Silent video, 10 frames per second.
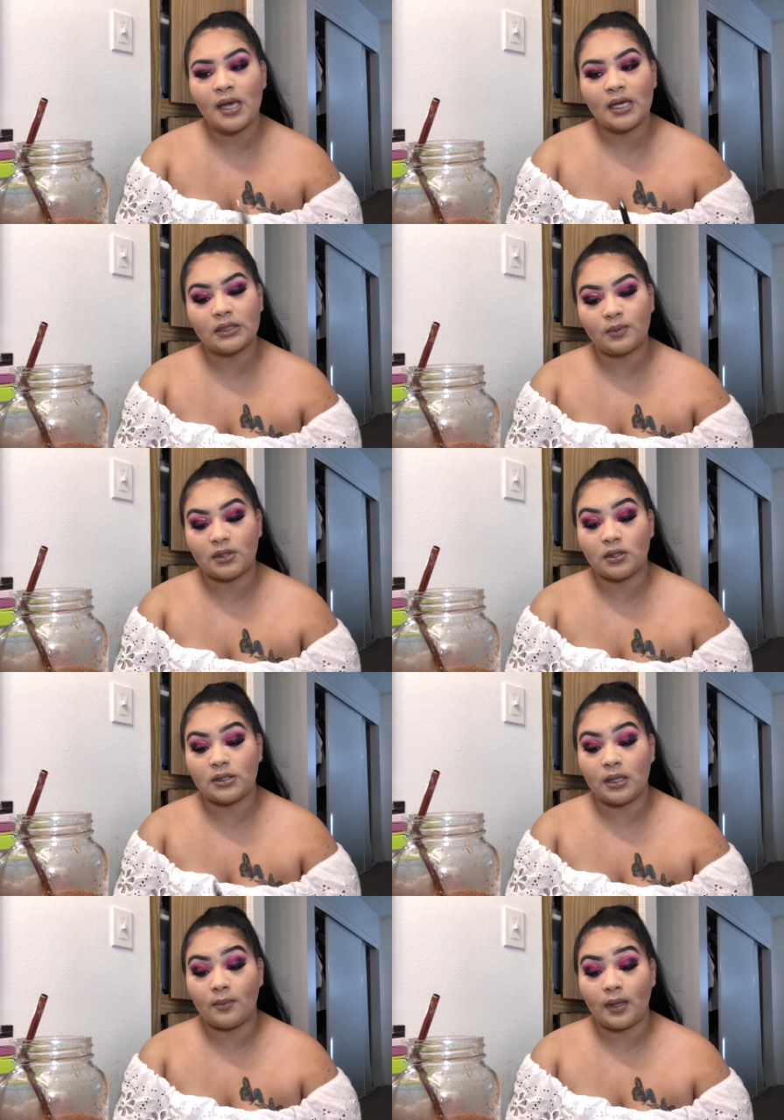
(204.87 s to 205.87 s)
especially
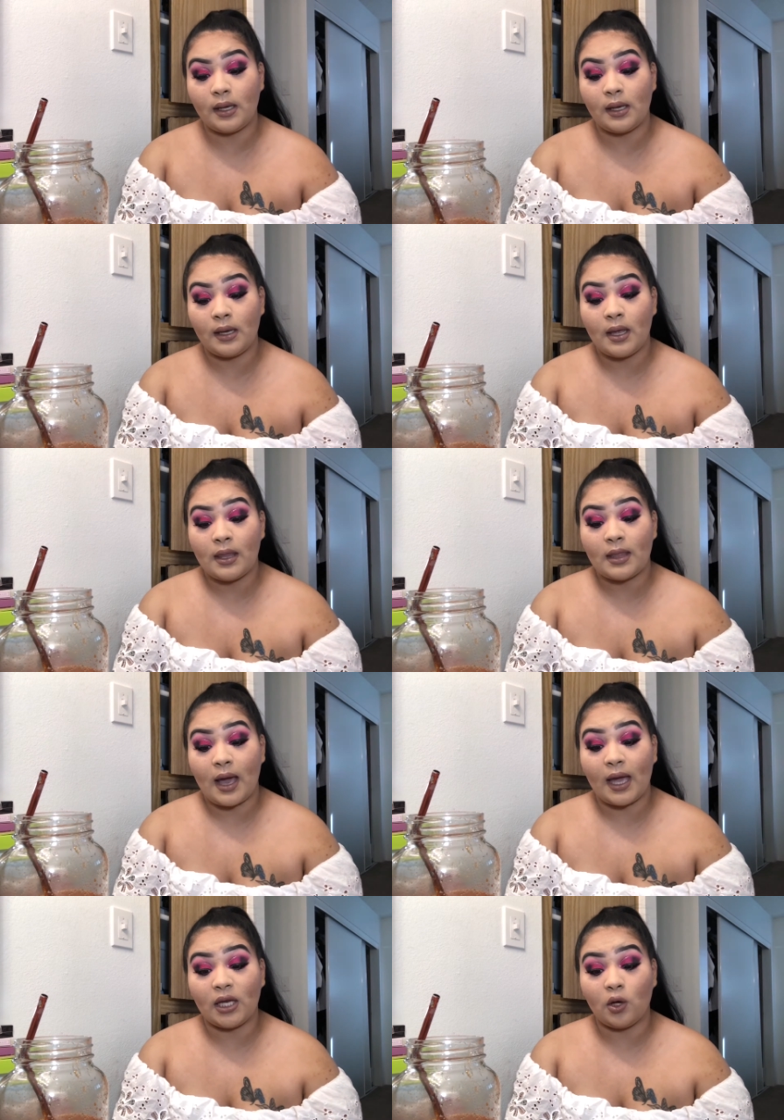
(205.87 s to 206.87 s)
somebody that
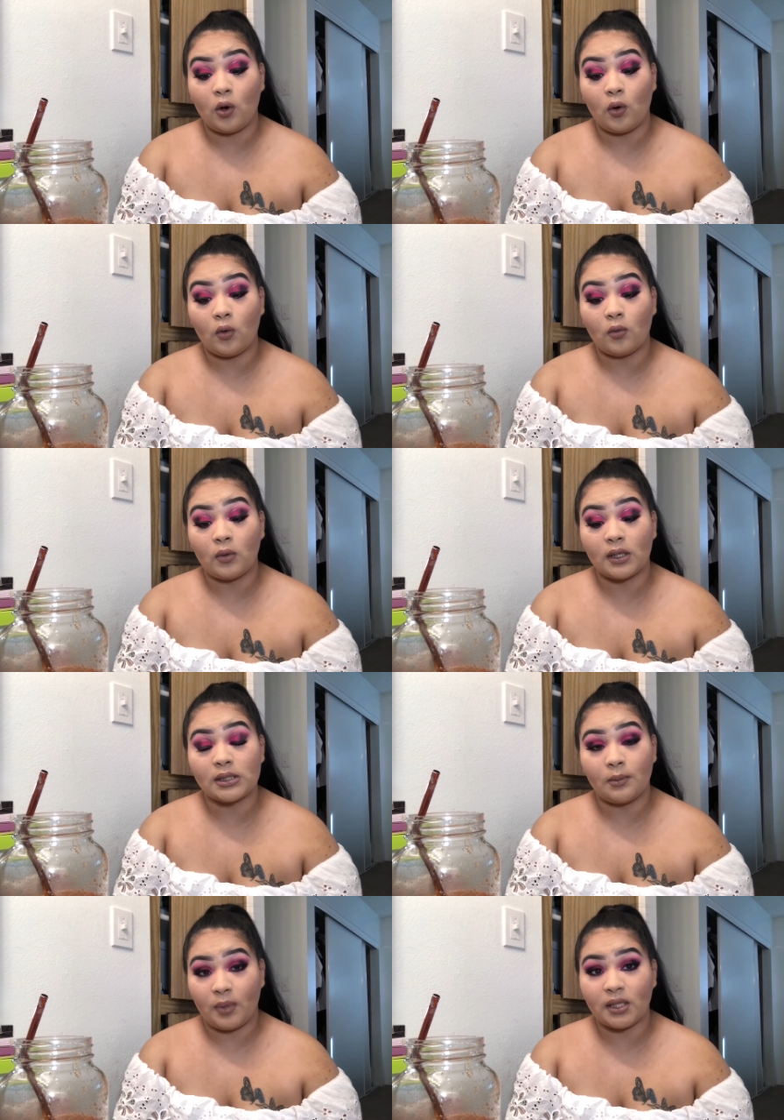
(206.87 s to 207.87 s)
I know is a
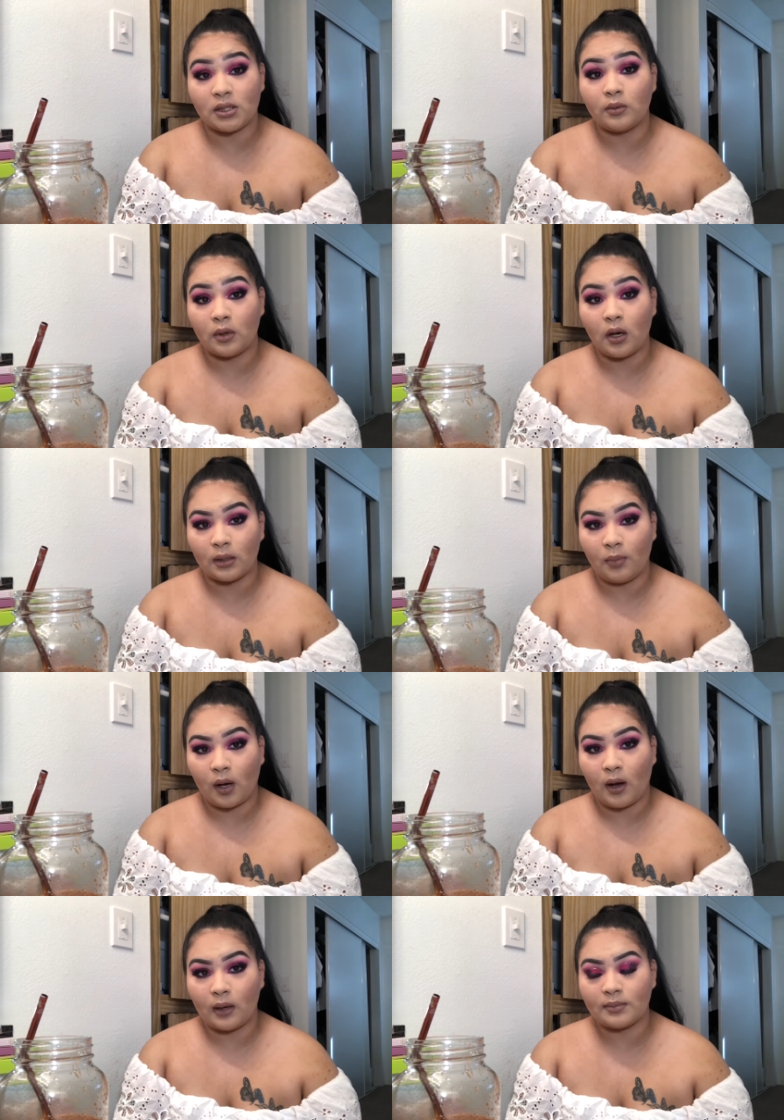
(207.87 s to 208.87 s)
bitch and will call the
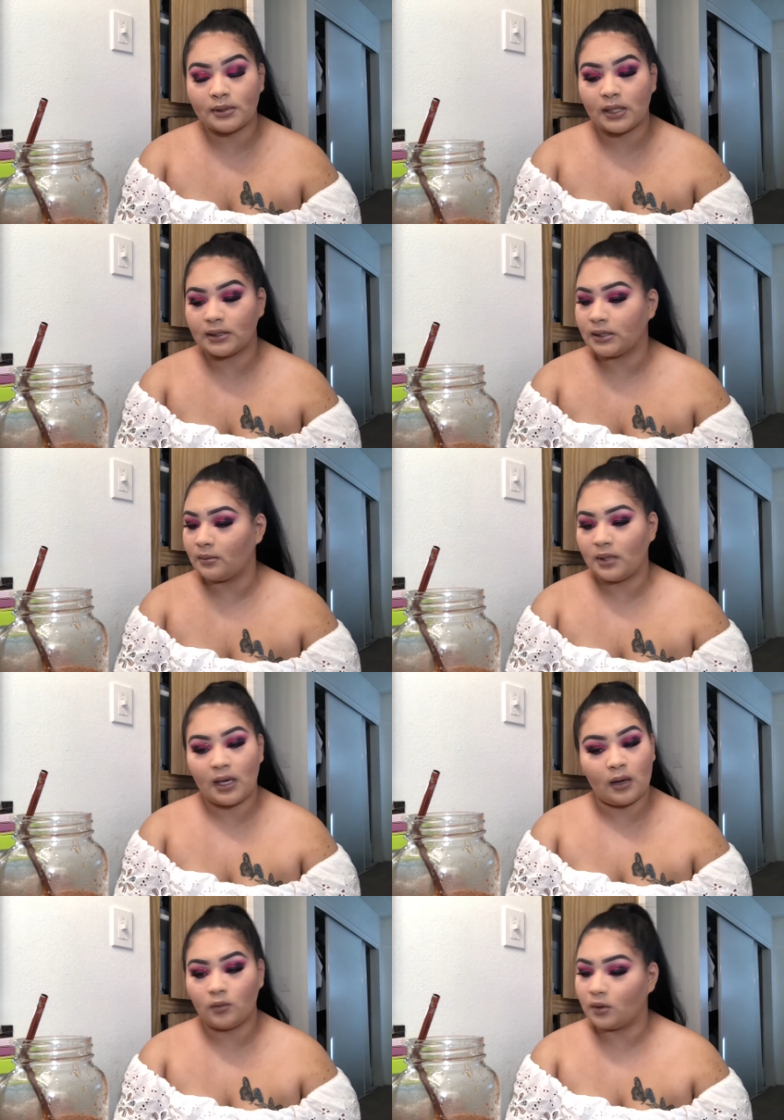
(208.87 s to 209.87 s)
cops. That's something
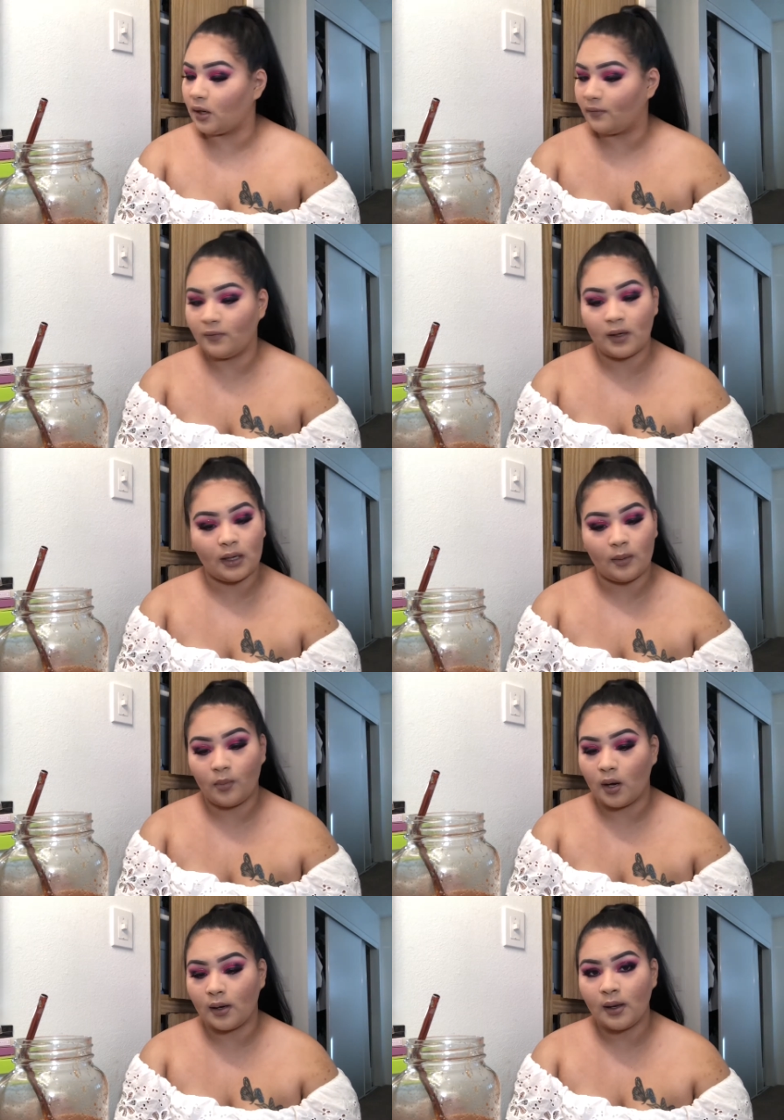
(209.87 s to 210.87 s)
I will not fuck up
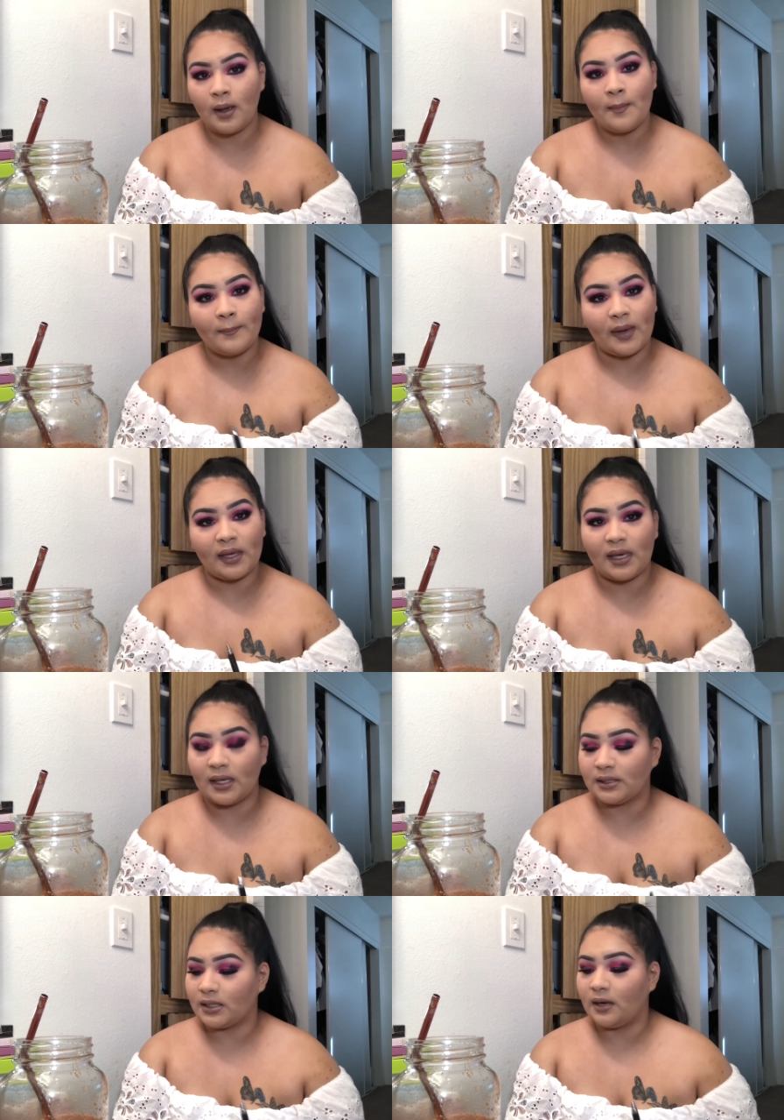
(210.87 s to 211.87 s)
on. My
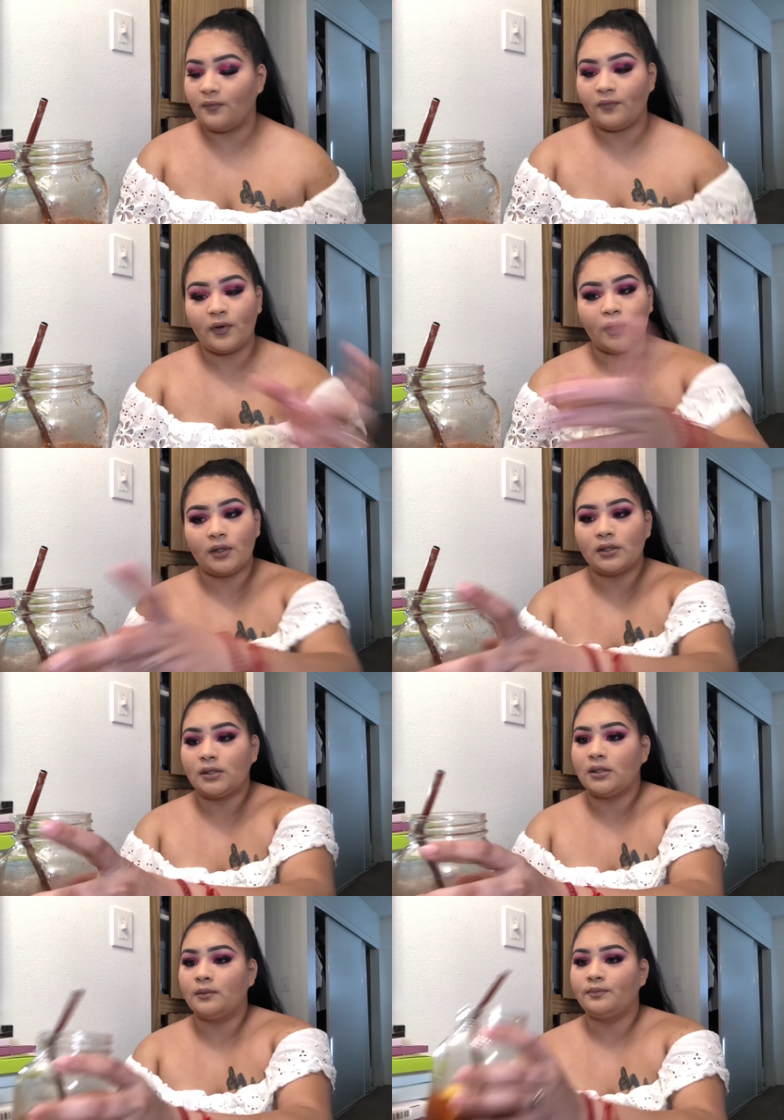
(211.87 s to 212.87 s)
kids come first.
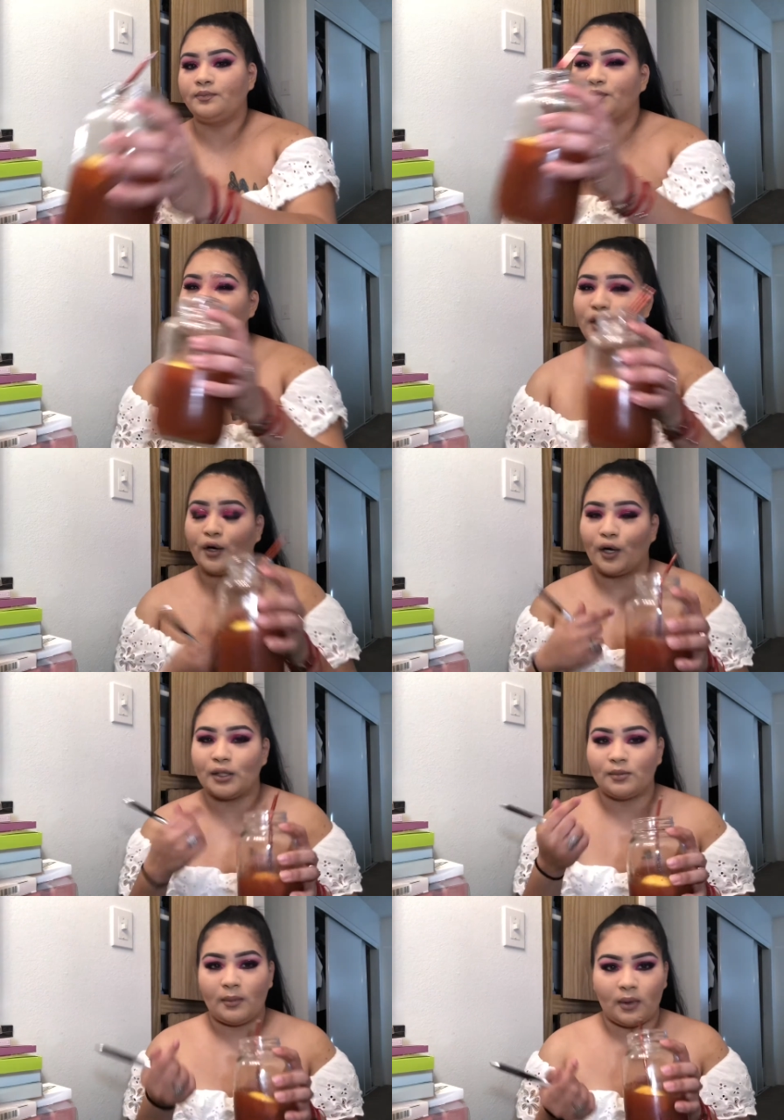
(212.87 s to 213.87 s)
Sorry
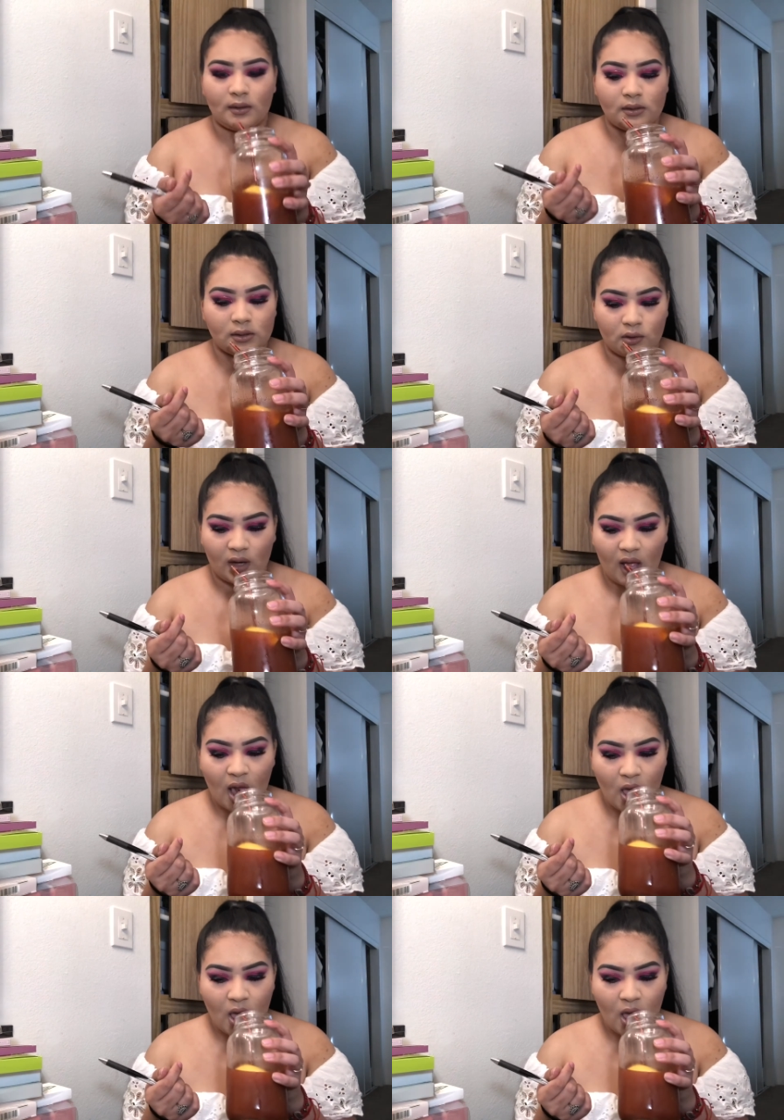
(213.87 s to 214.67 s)
guys, my mouth is dry.